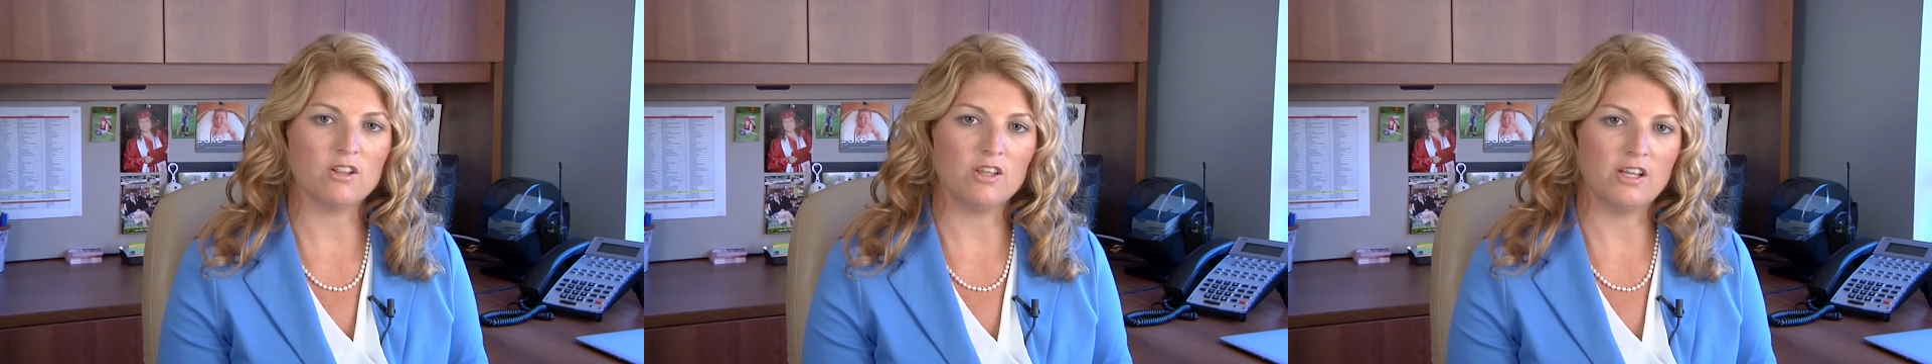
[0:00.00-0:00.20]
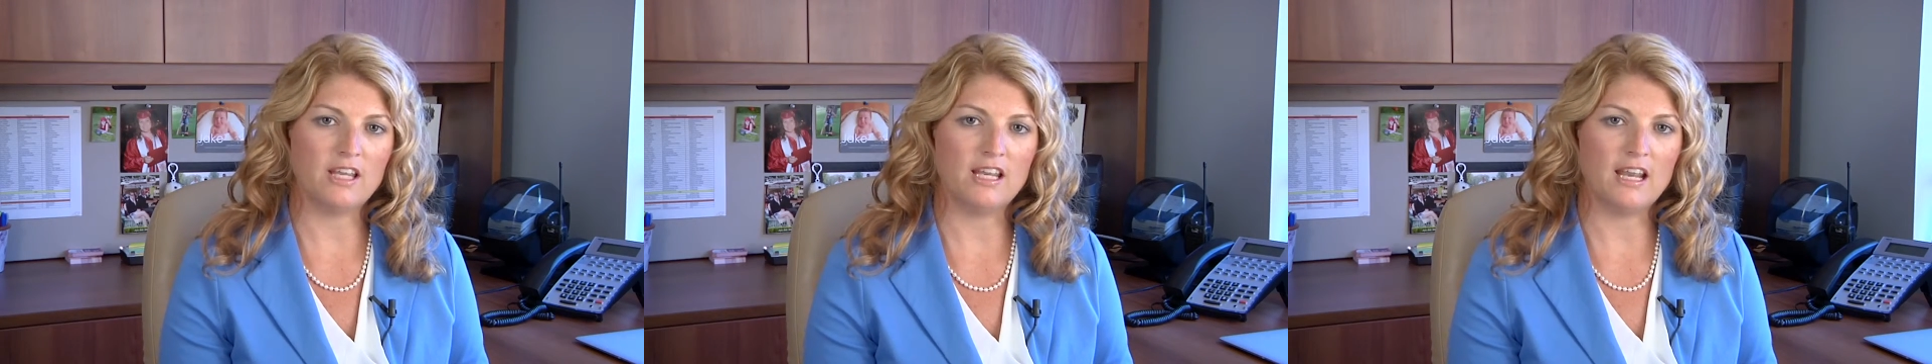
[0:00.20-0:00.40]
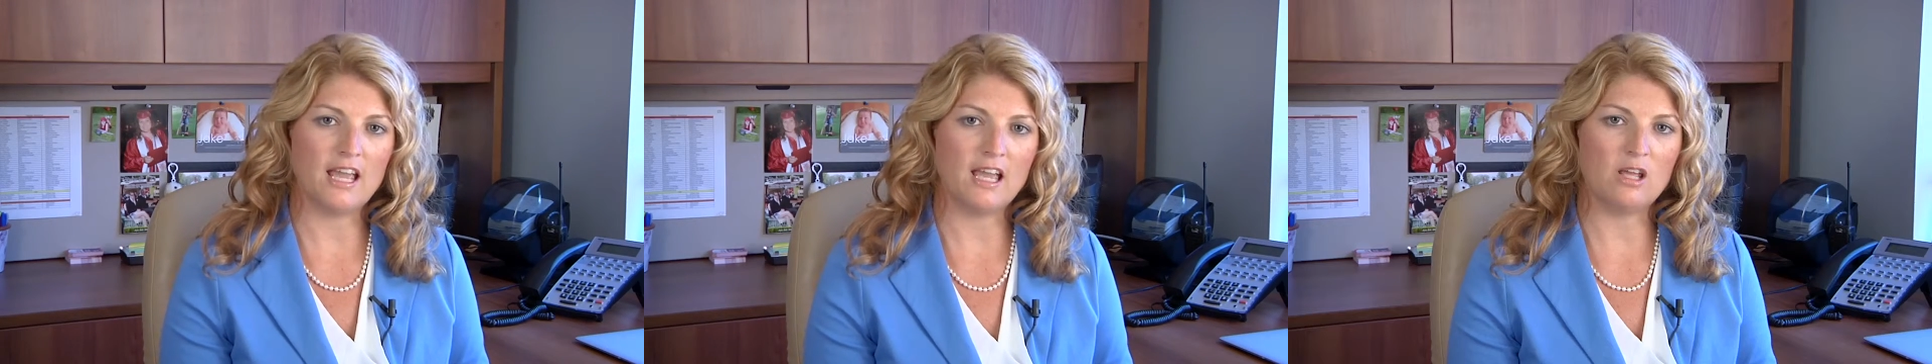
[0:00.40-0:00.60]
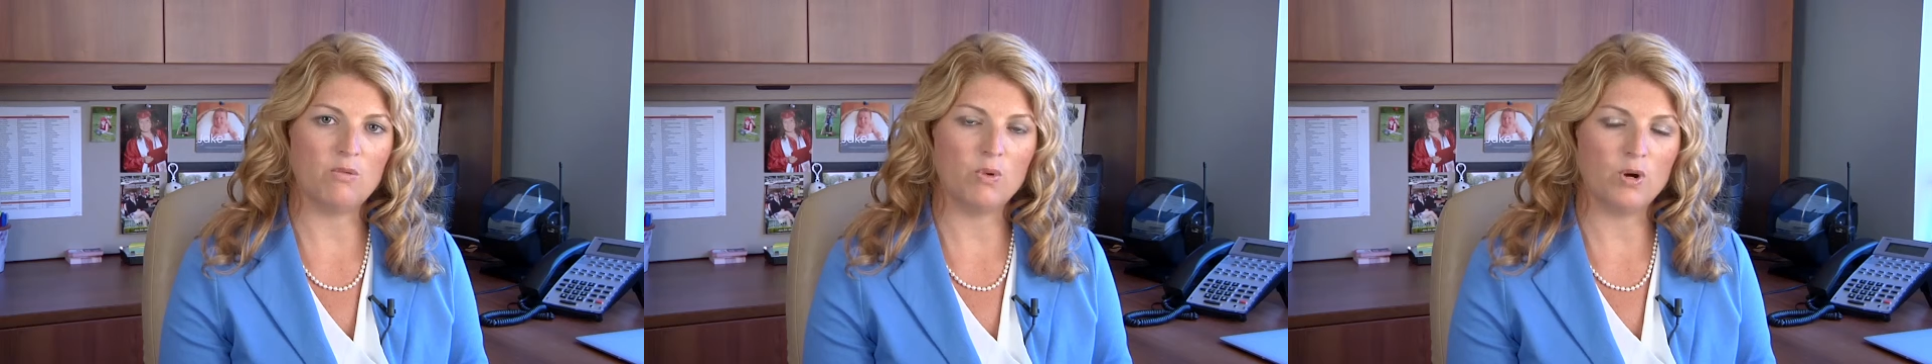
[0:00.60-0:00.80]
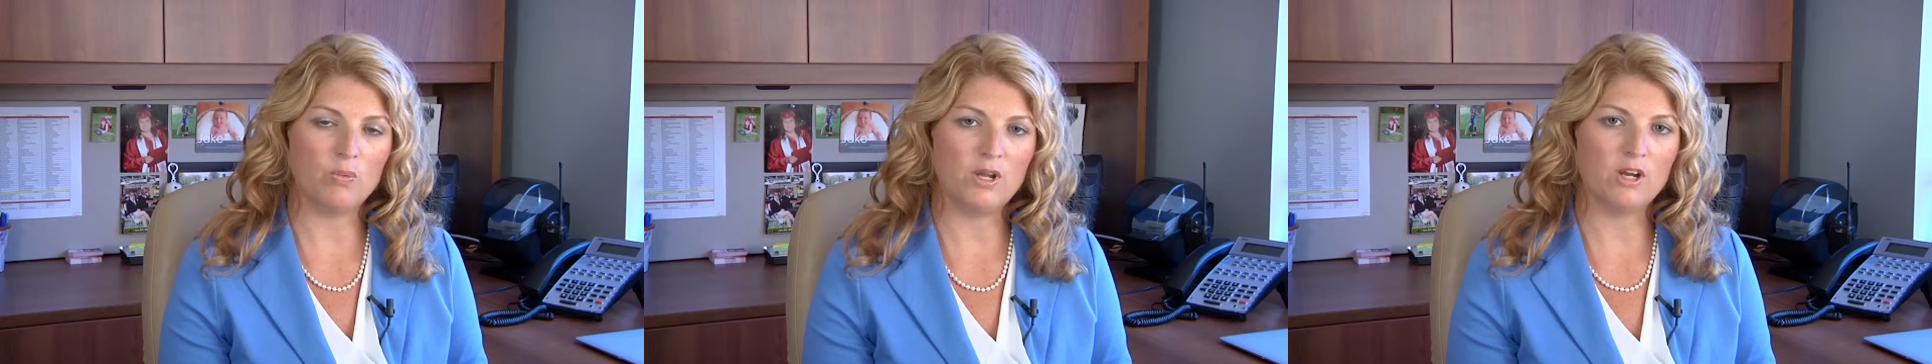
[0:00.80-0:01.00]
looking at
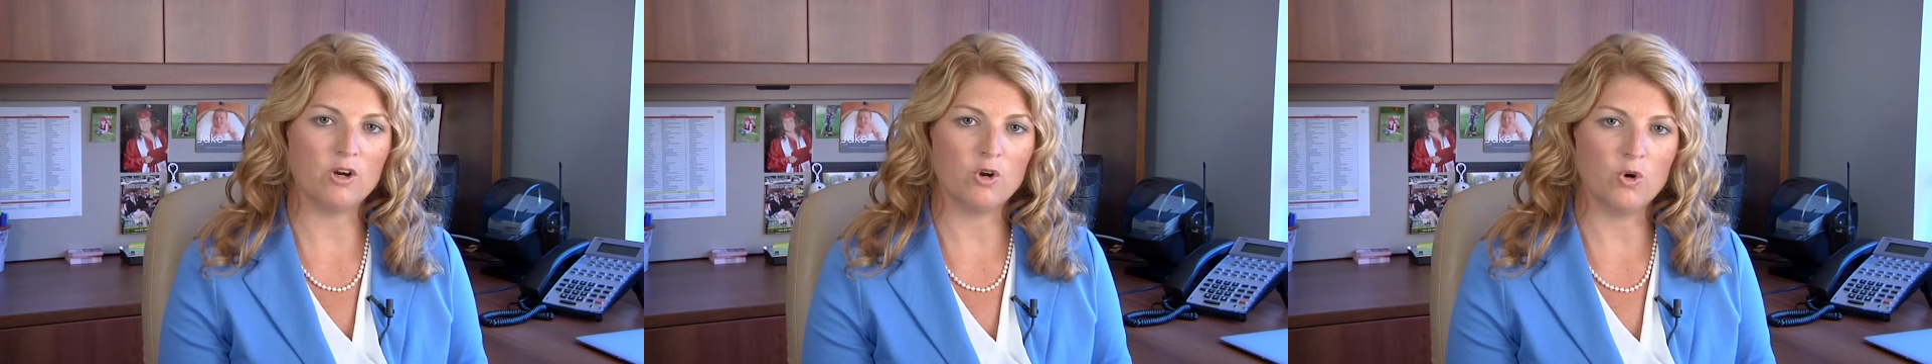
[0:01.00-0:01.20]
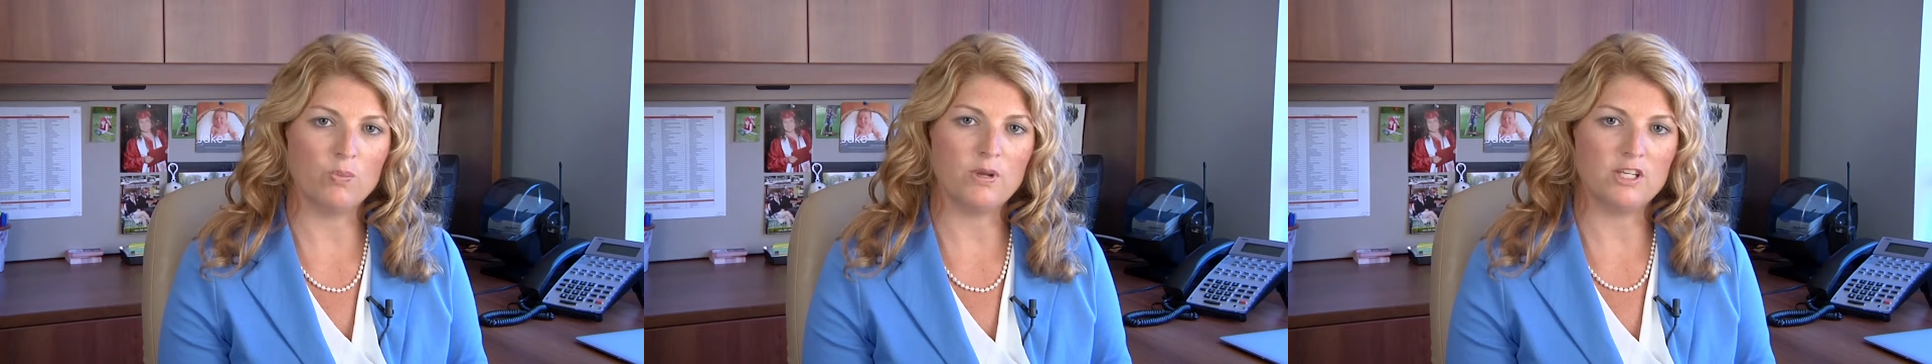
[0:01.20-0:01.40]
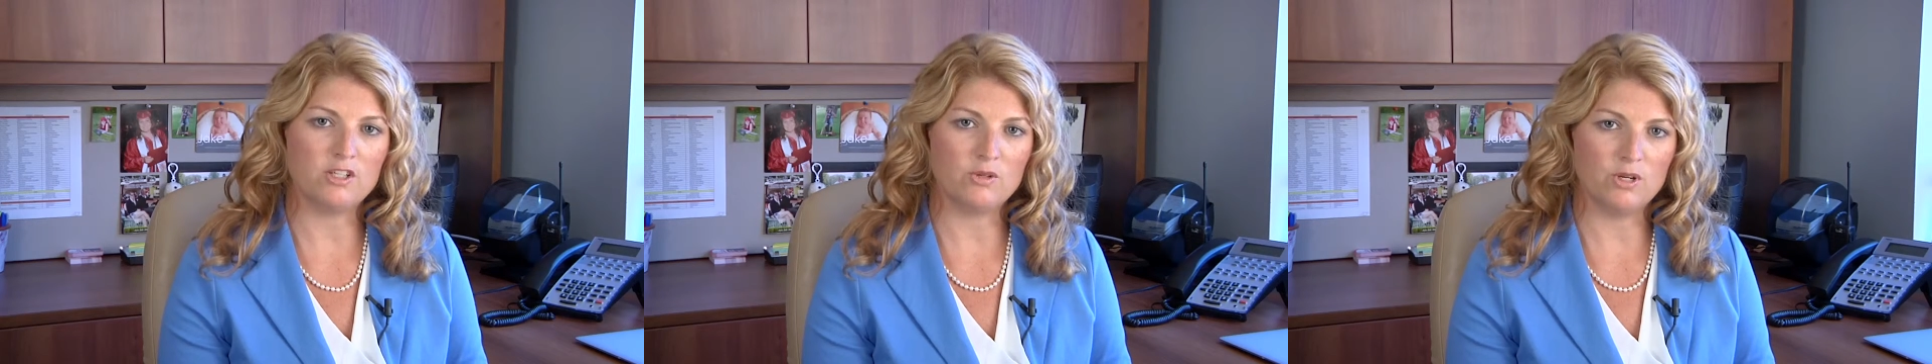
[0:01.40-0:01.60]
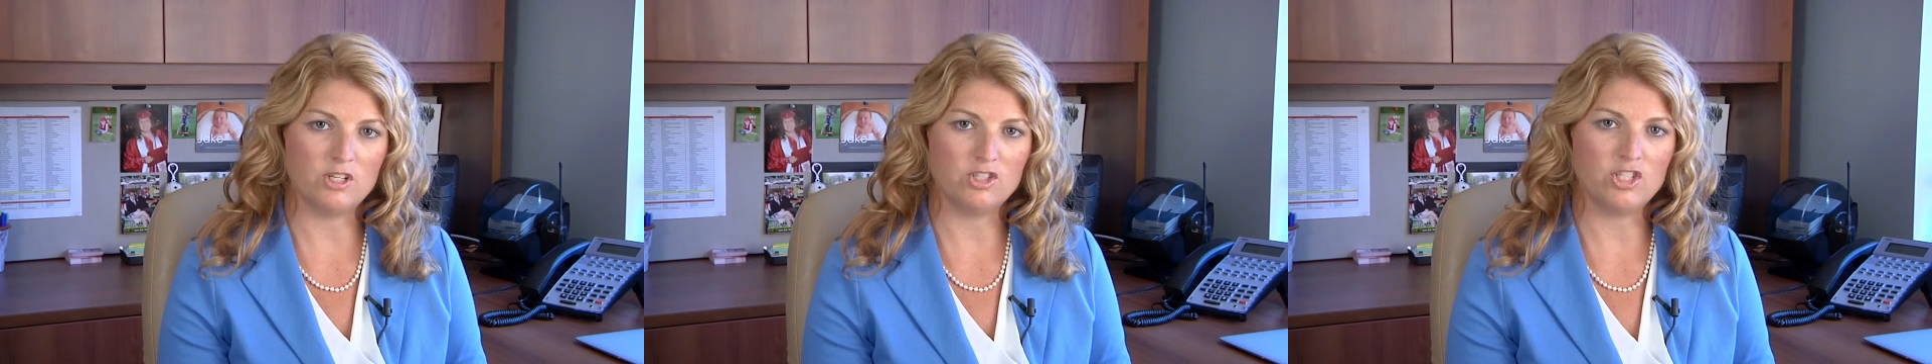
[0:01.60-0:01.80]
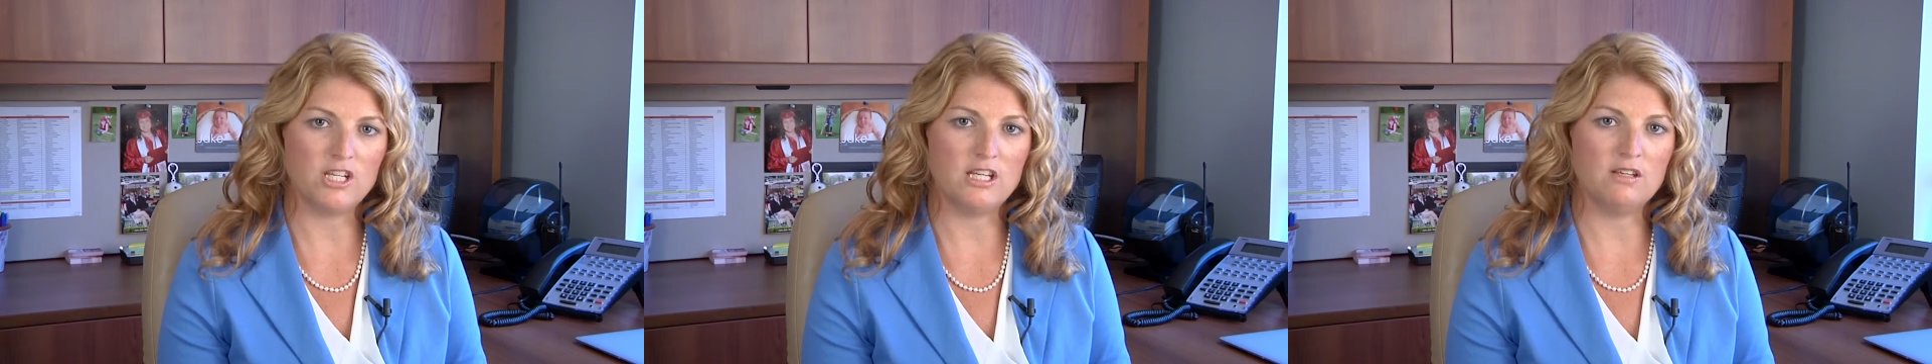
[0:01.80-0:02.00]
and what we are hoping to
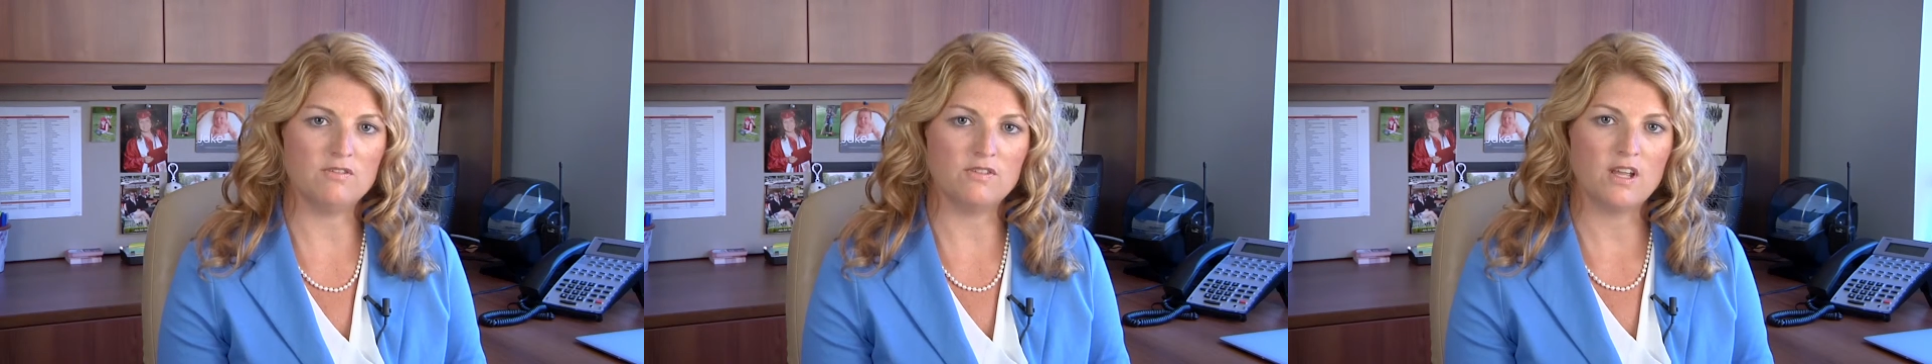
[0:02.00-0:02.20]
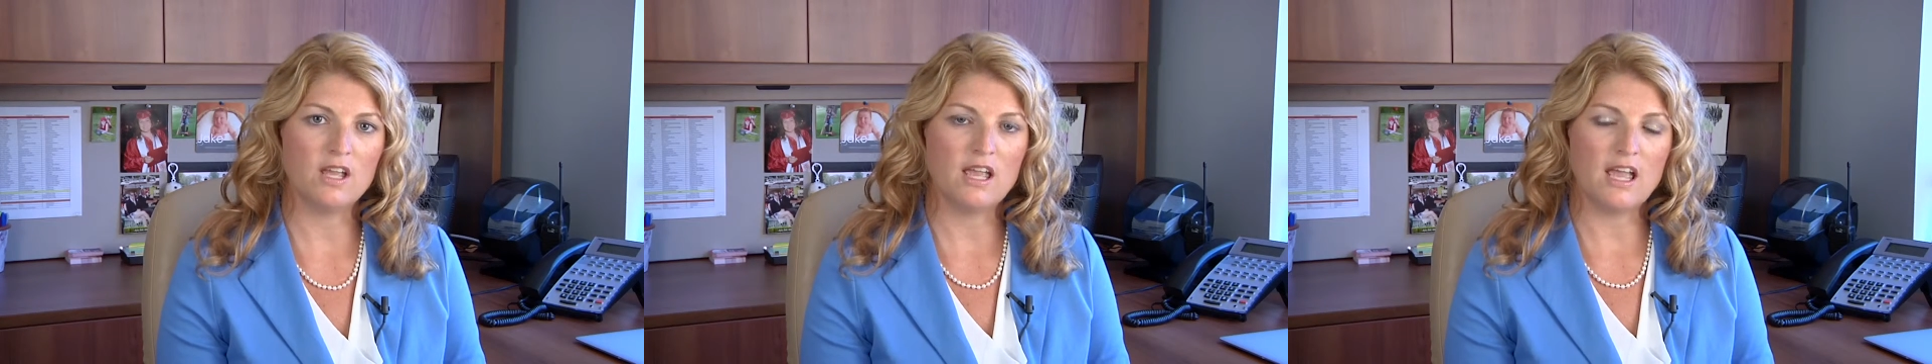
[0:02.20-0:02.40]
achieve